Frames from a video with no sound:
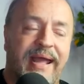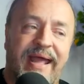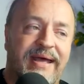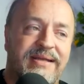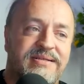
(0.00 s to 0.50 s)

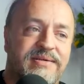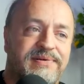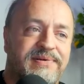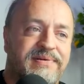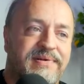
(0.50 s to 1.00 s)
And
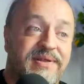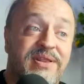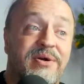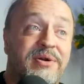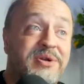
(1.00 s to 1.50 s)

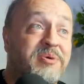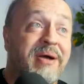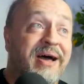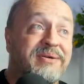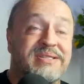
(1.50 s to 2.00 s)
there are new
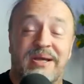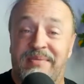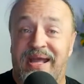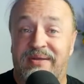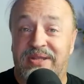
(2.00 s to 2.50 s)
batteries
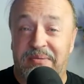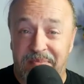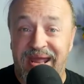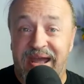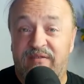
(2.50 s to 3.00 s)
coming out that
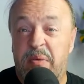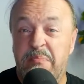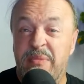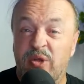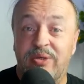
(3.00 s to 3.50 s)
may have a
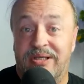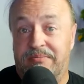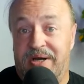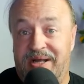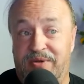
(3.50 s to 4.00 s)

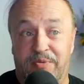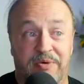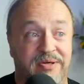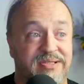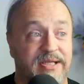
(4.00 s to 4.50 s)
million mile
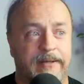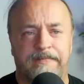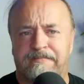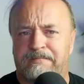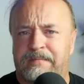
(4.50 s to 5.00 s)
warranty.
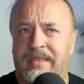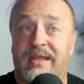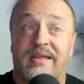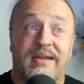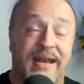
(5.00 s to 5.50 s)

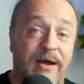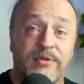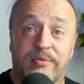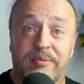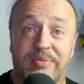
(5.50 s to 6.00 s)
Now
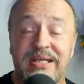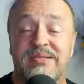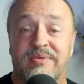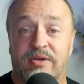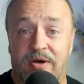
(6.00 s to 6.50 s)
the
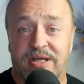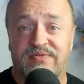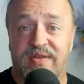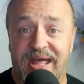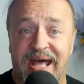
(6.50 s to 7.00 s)
replacement
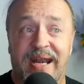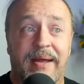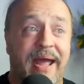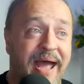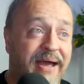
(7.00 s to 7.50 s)
cost for that
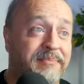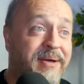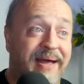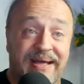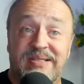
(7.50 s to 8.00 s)

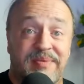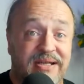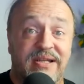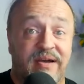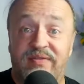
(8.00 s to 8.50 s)

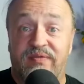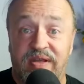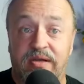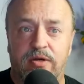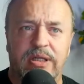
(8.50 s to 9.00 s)
aspect of the
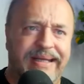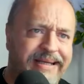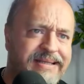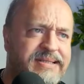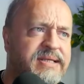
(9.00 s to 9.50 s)
vehicle
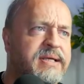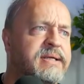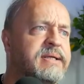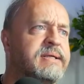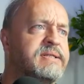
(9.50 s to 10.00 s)
is
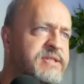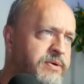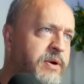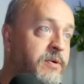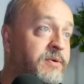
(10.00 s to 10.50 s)

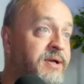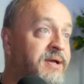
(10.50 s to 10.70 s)
zero.